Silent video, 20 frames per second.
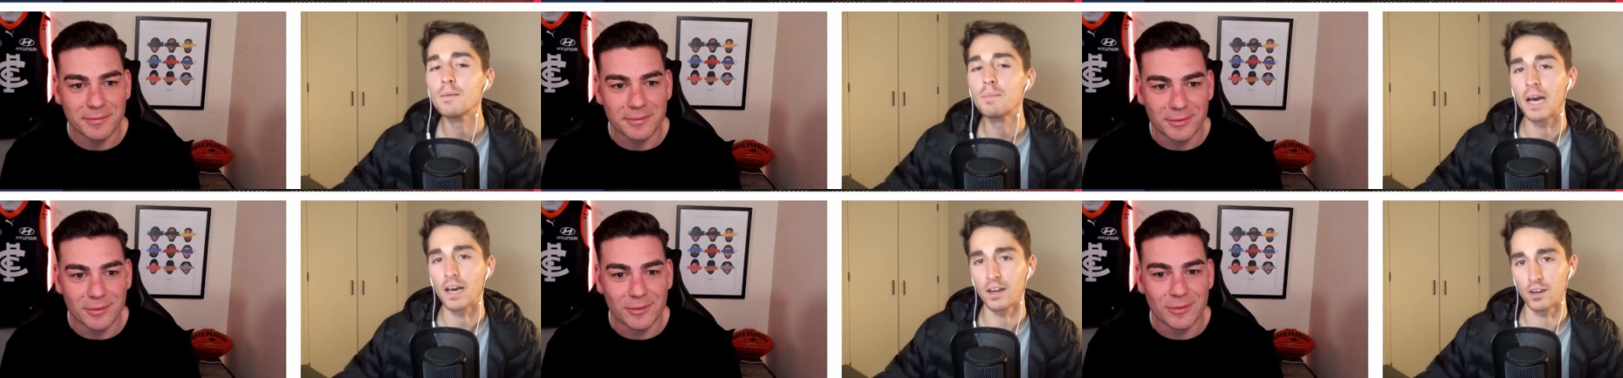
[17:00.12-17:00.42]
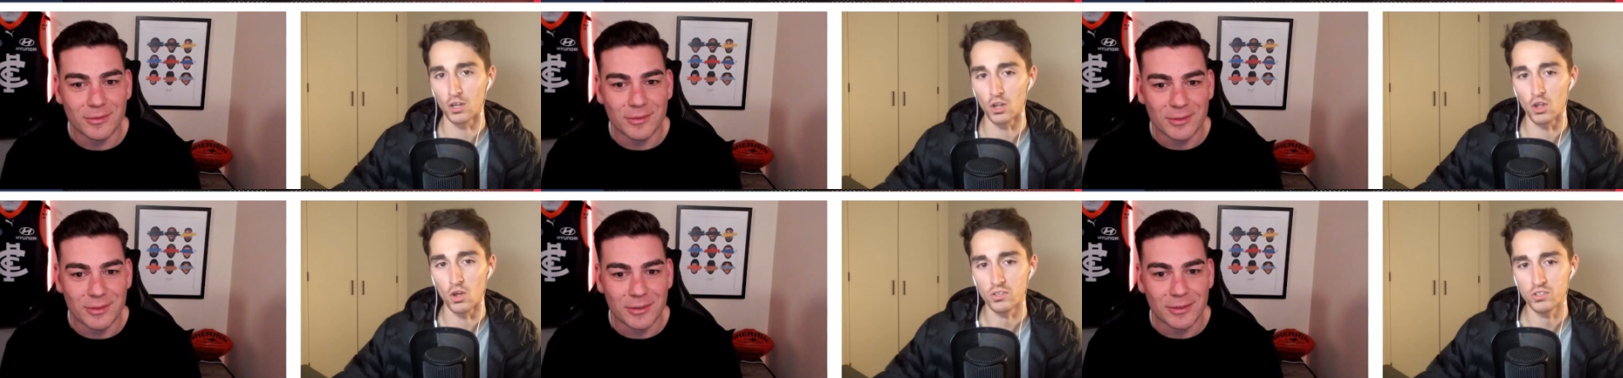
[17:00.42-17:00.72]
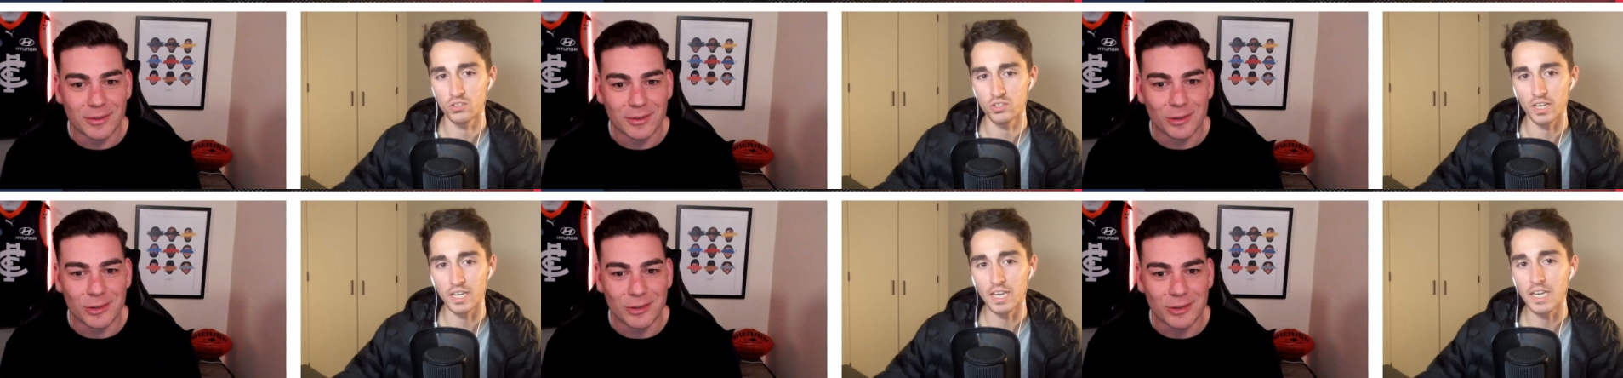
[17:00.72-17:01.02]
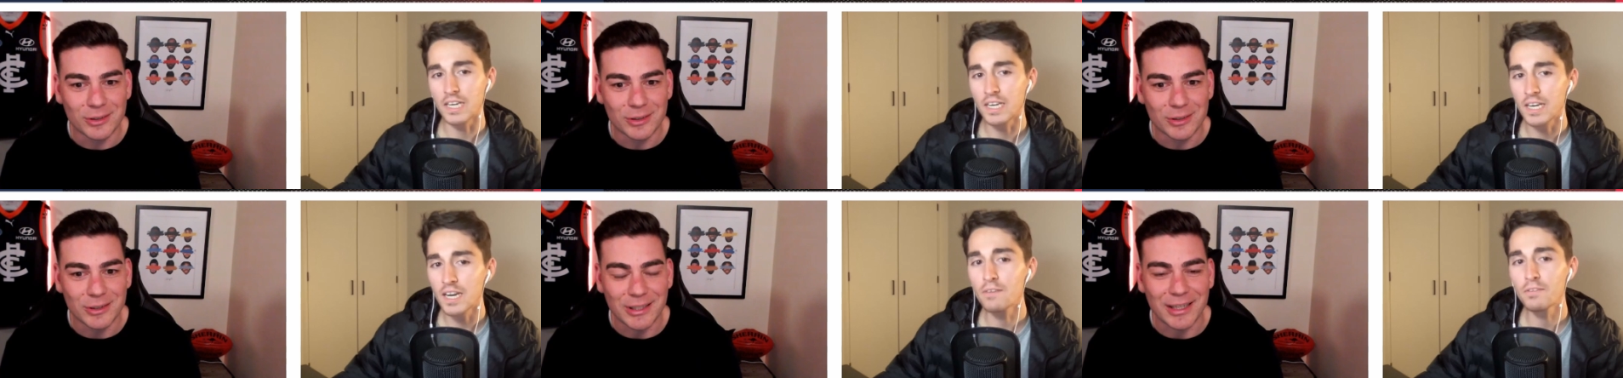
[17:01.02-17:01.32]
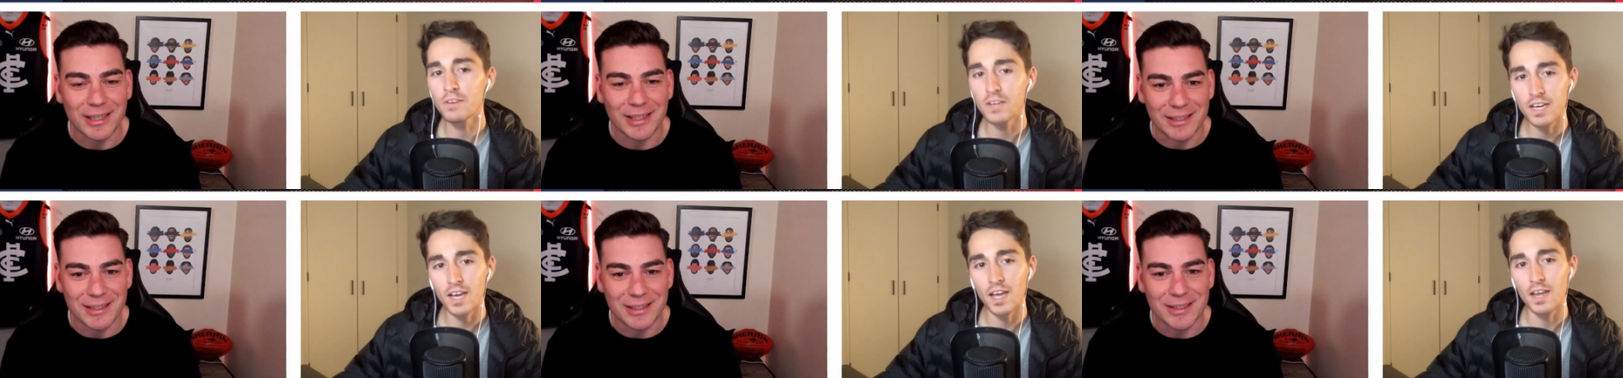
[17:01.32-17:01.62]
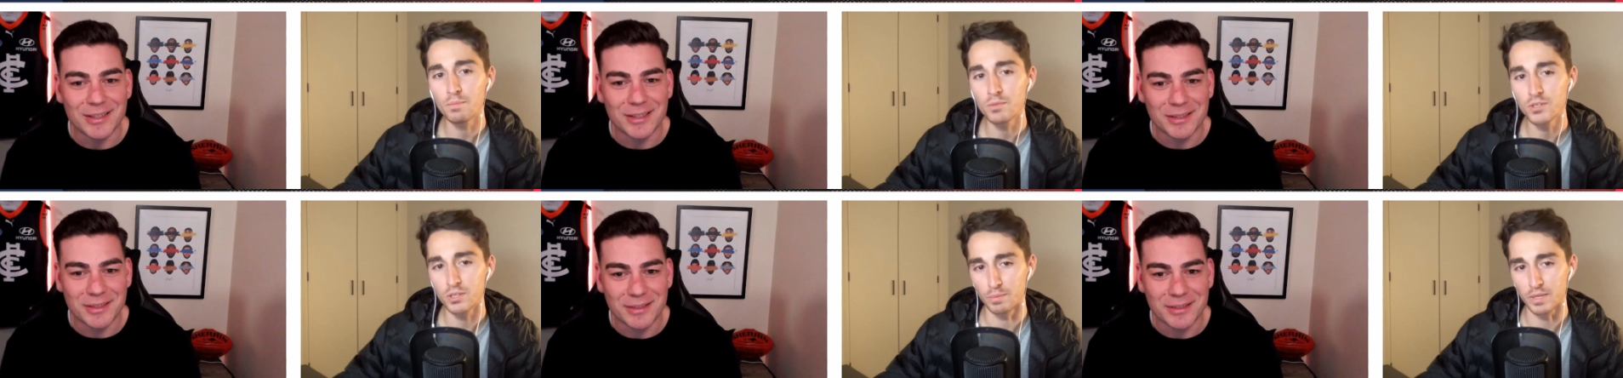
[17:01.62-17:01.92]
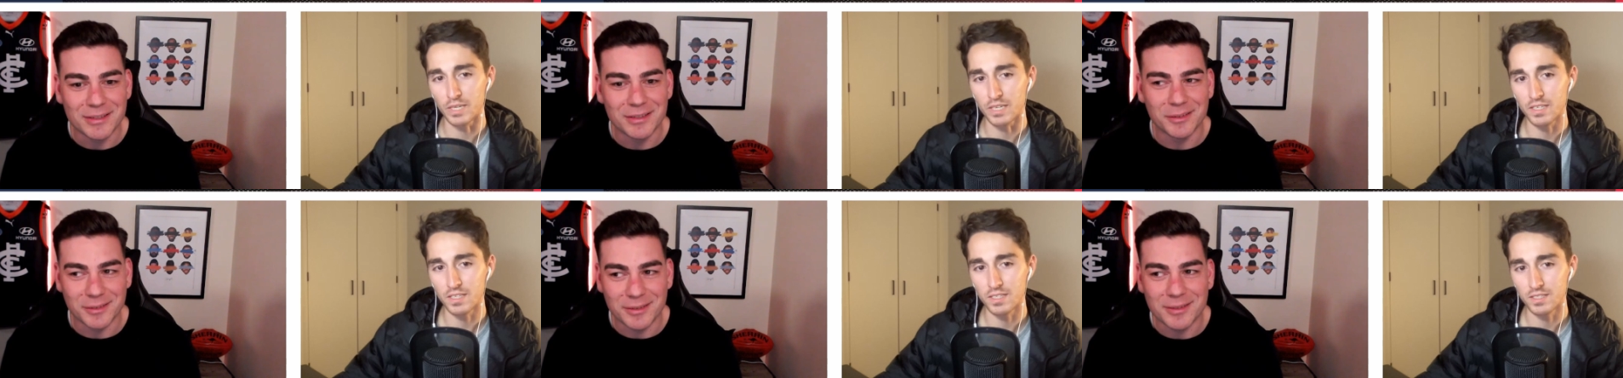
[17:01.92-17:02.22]
Speaker 1: about a loss. Like, it never came
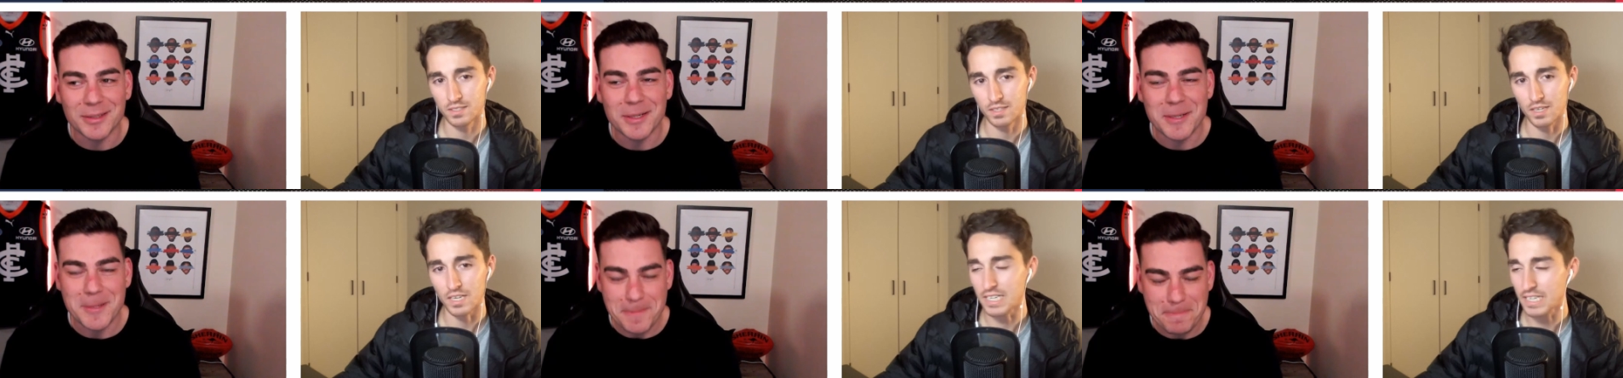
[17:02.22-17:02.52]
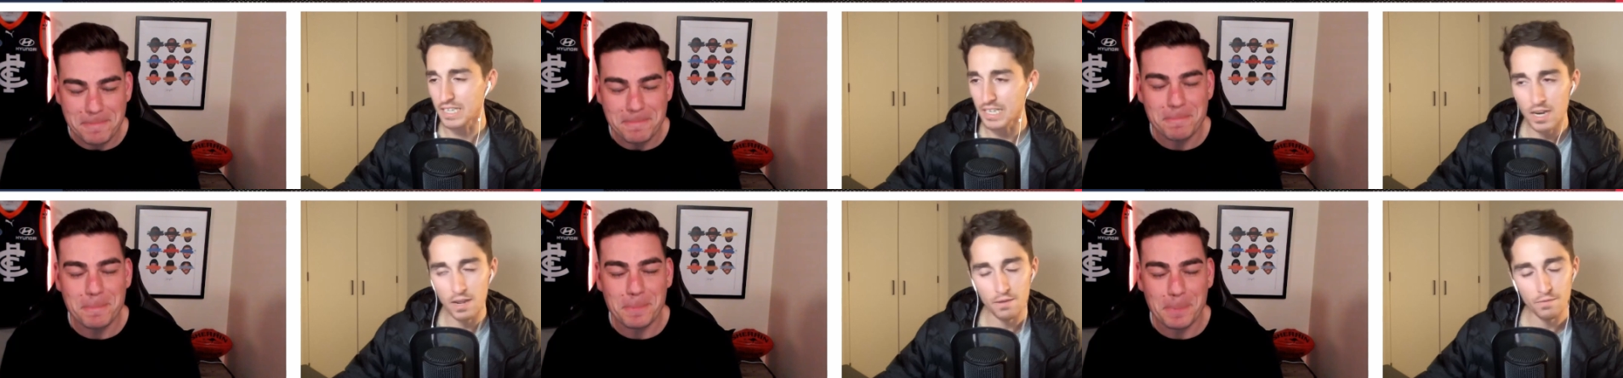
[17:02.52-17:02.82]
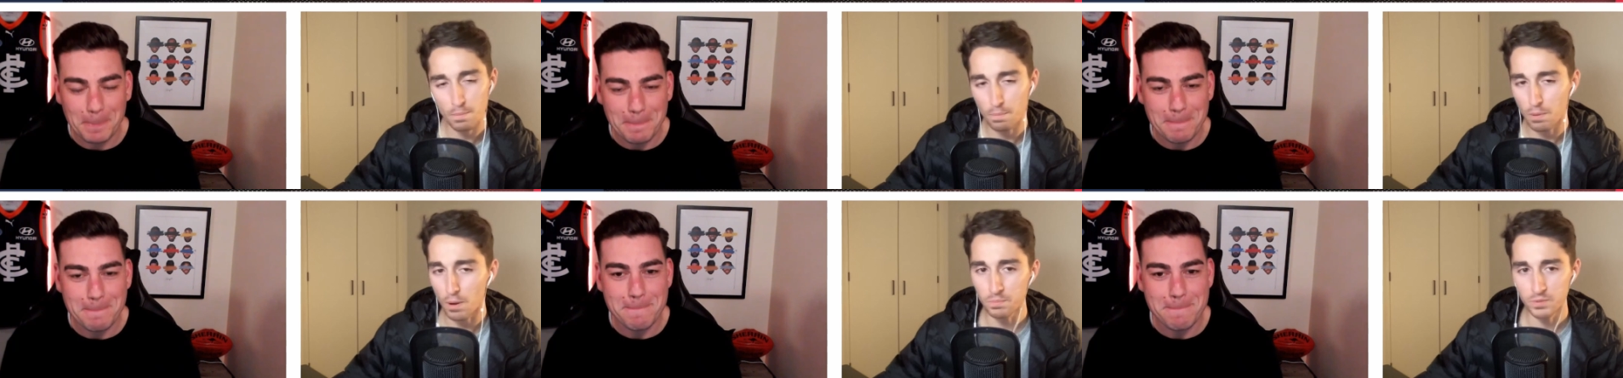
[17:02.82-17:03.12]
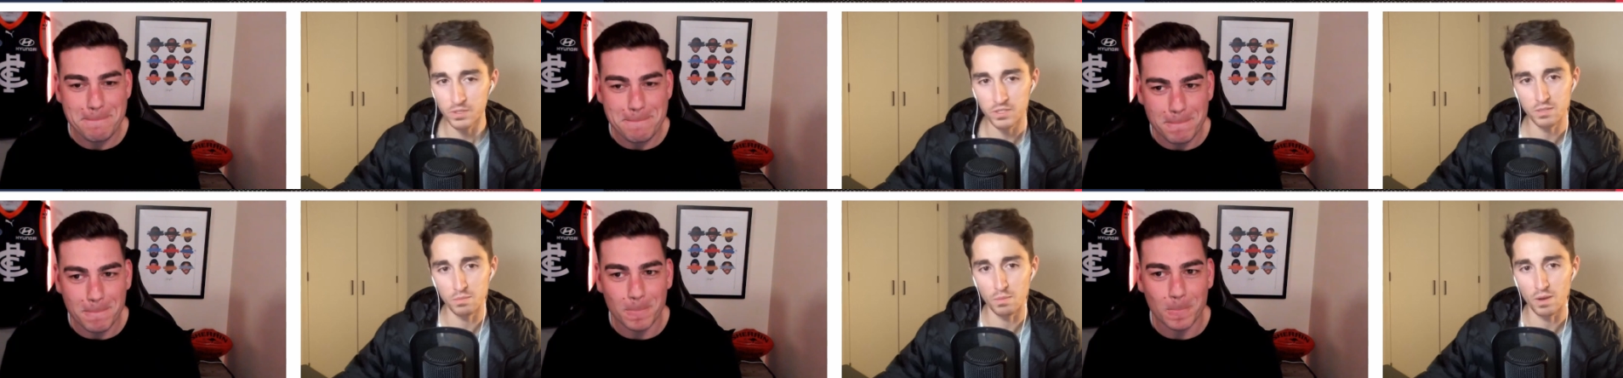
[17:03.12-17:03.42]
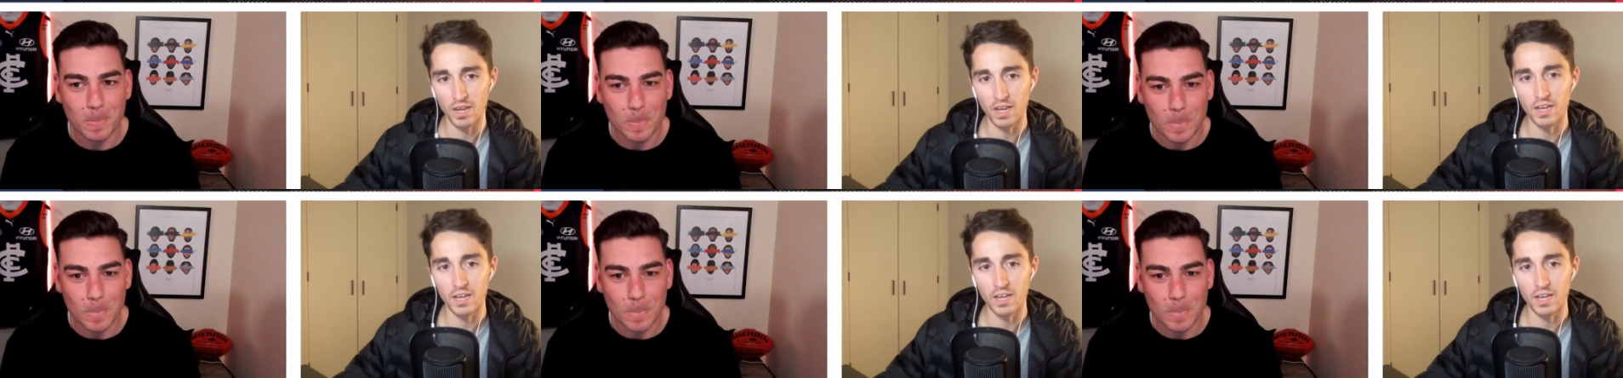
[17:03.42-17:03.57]
to me. It never popped into my